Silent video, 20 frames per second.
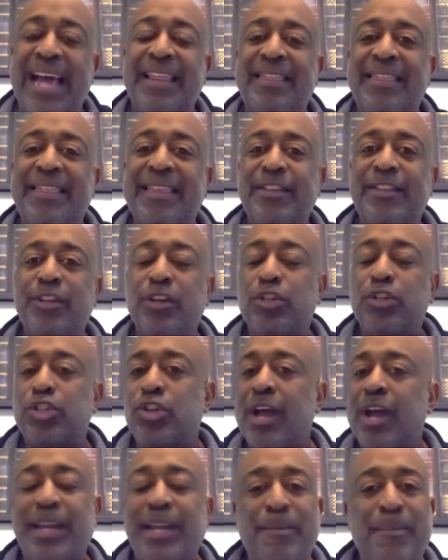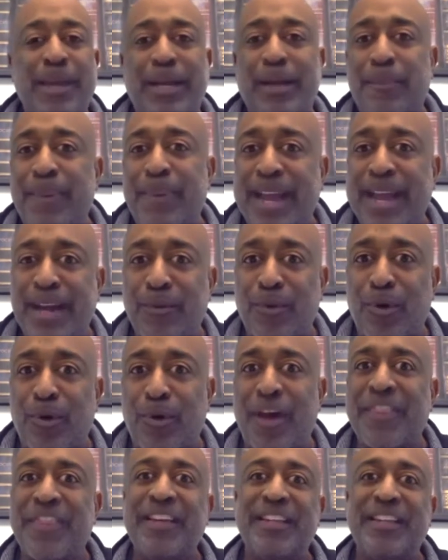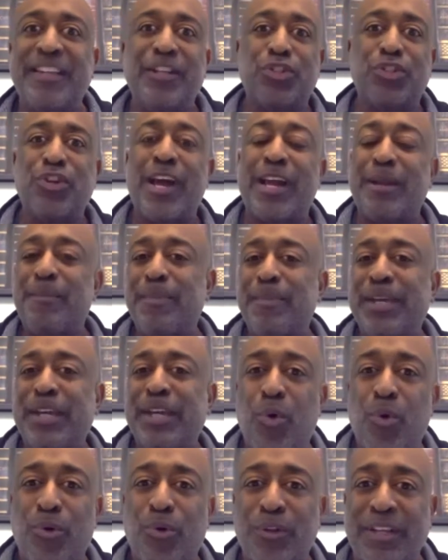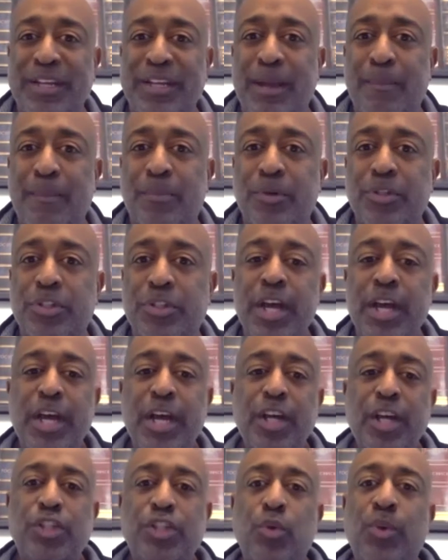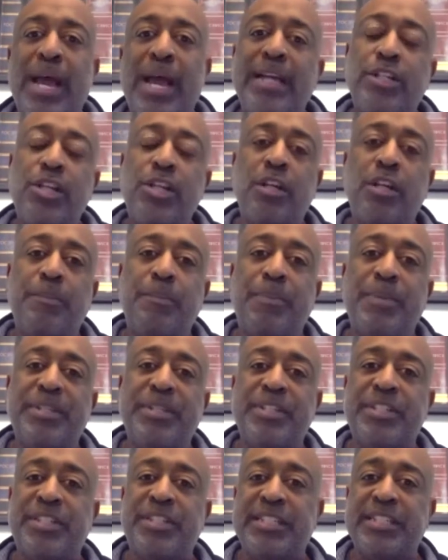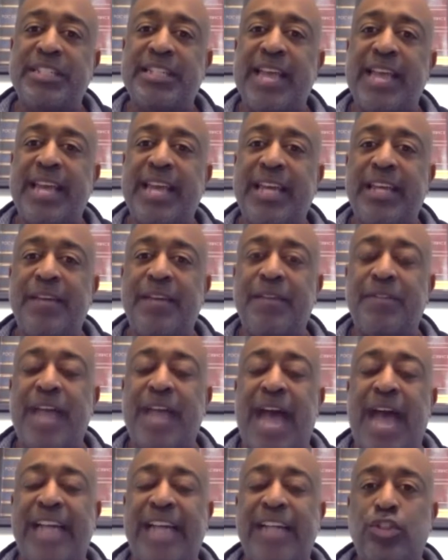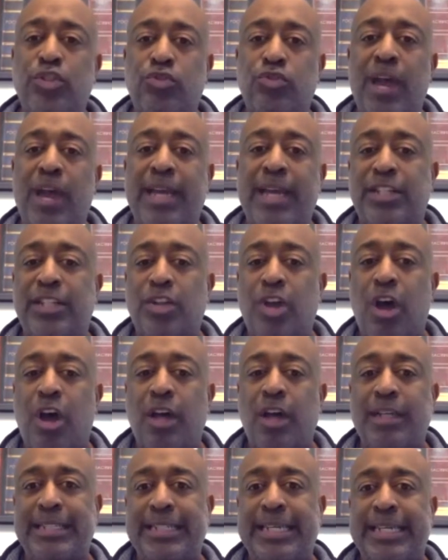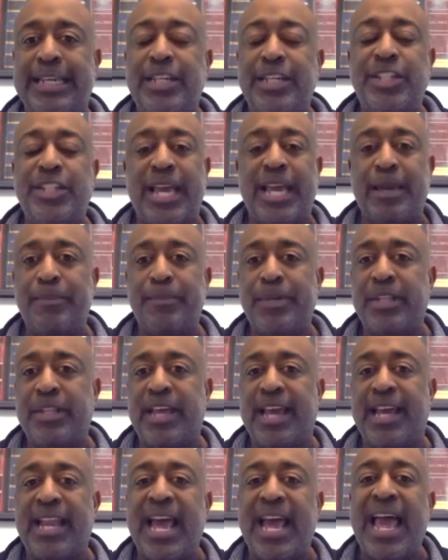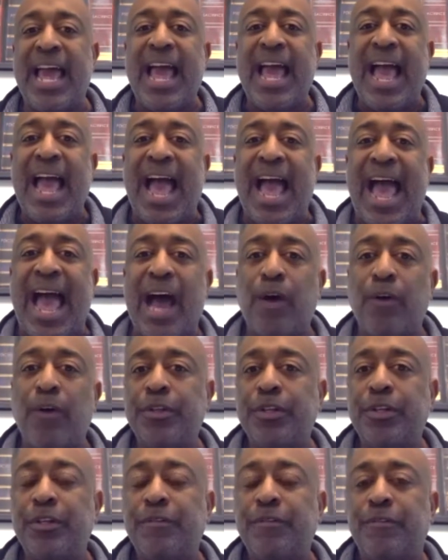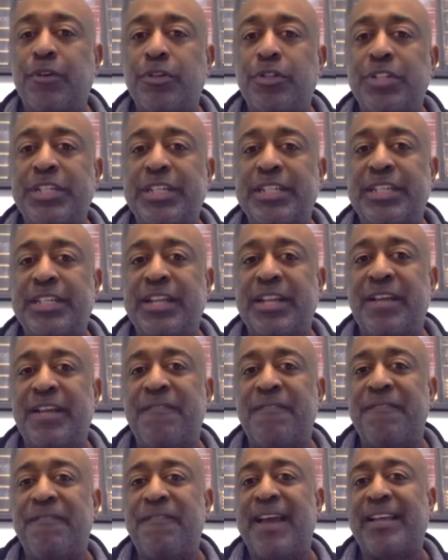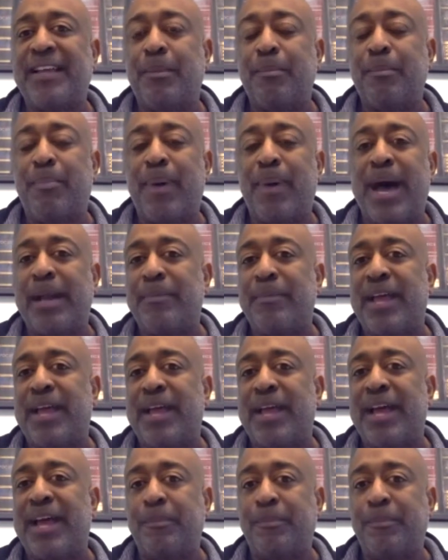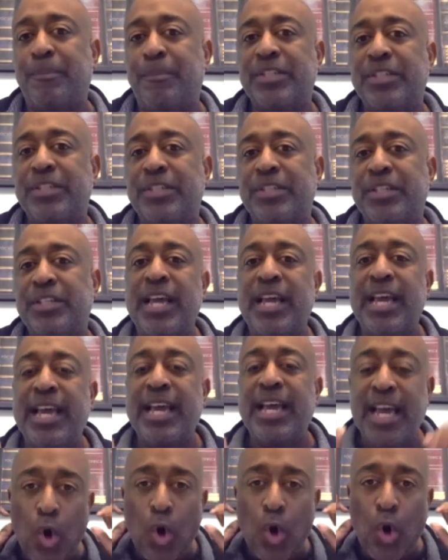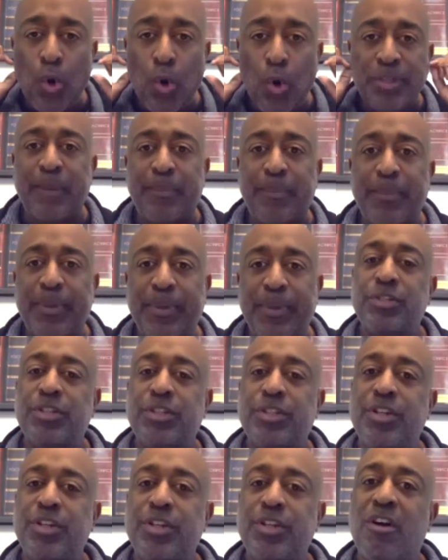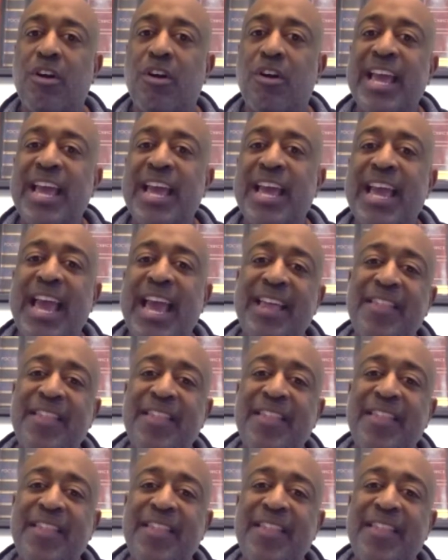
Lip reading: I think they're trying to make a payroll. I think they're trying to meet quarterly numbers. So when I talk to business executives, I try to talk, teach, emulate how the diversity is going to affect the bottom line of the business, opens up ears and hearts,